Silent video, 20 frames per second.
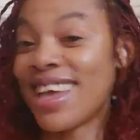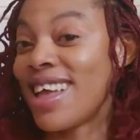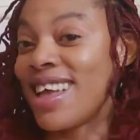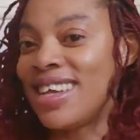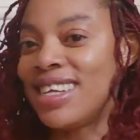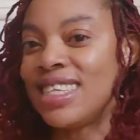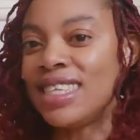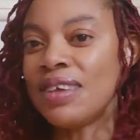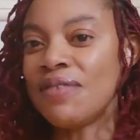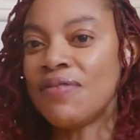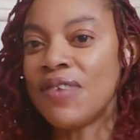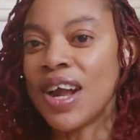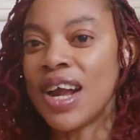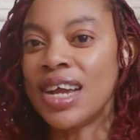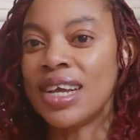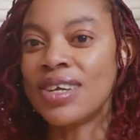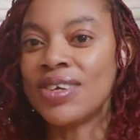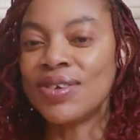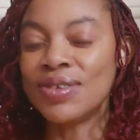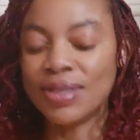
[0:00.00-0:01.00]
It's a
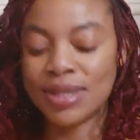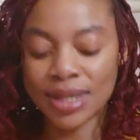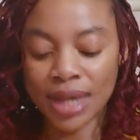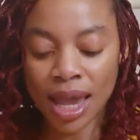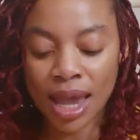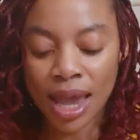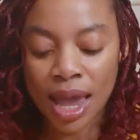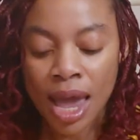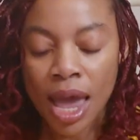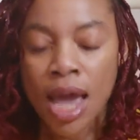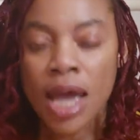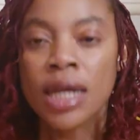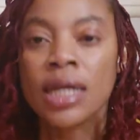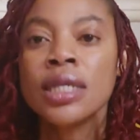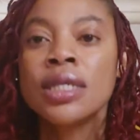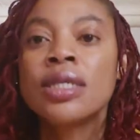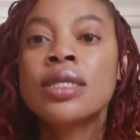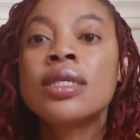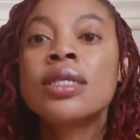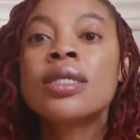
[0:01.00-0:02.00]
very good day.
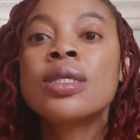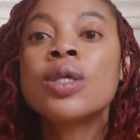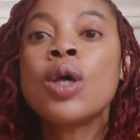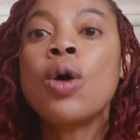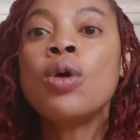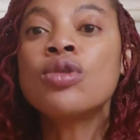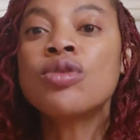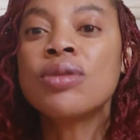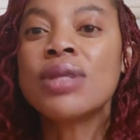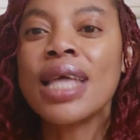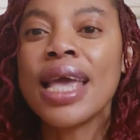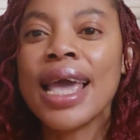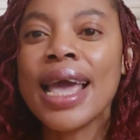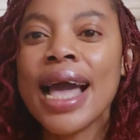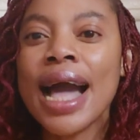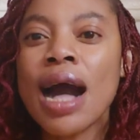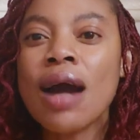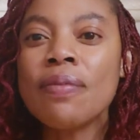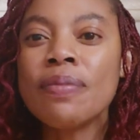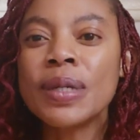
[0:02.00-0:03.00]
So
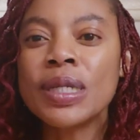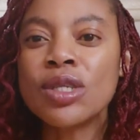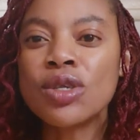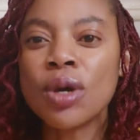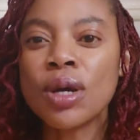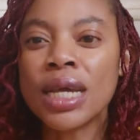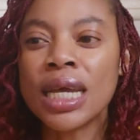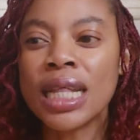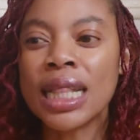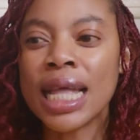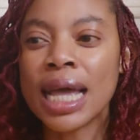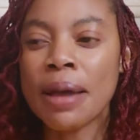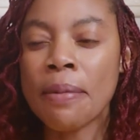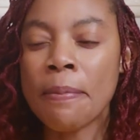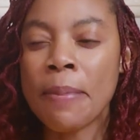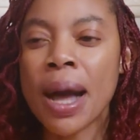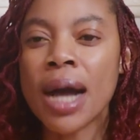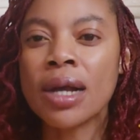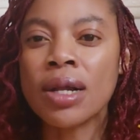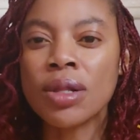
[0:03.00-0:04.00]
today I'll be talking
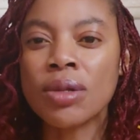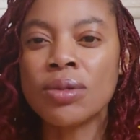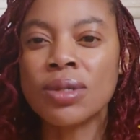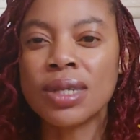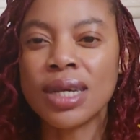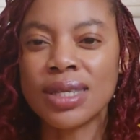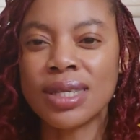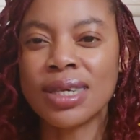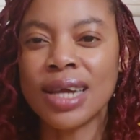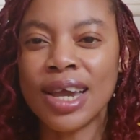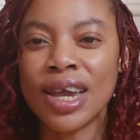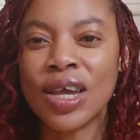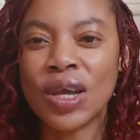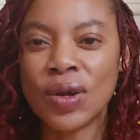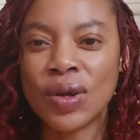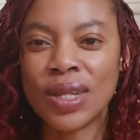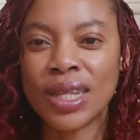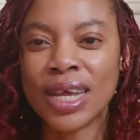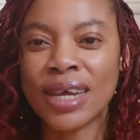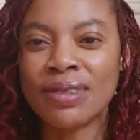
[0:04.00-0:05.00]
about
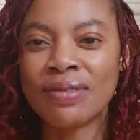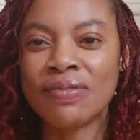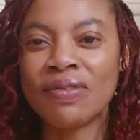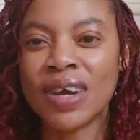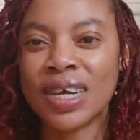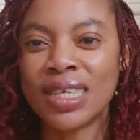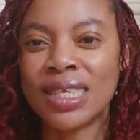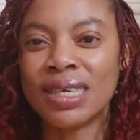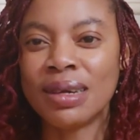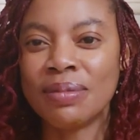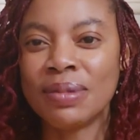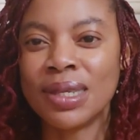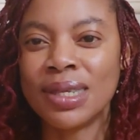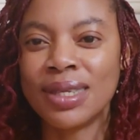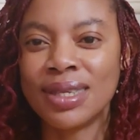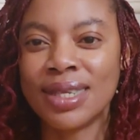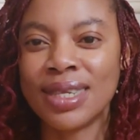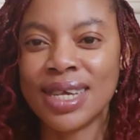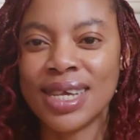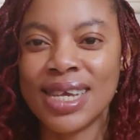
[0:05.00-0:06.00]
glutathione and vitamin
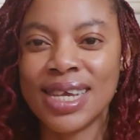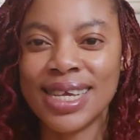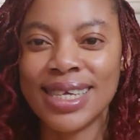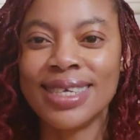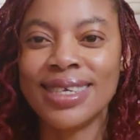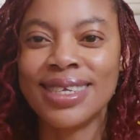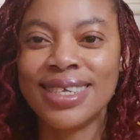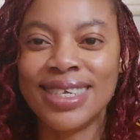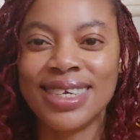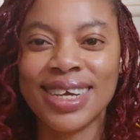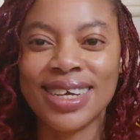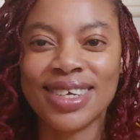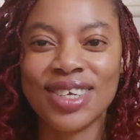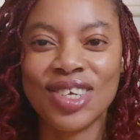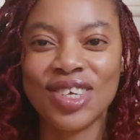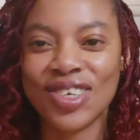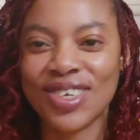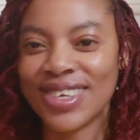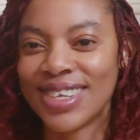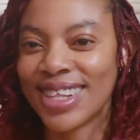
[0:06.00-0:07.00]
C
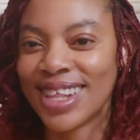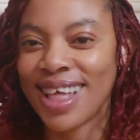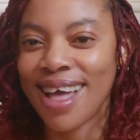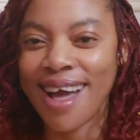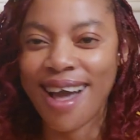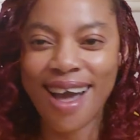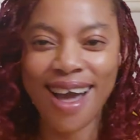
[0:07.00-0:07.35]
injection.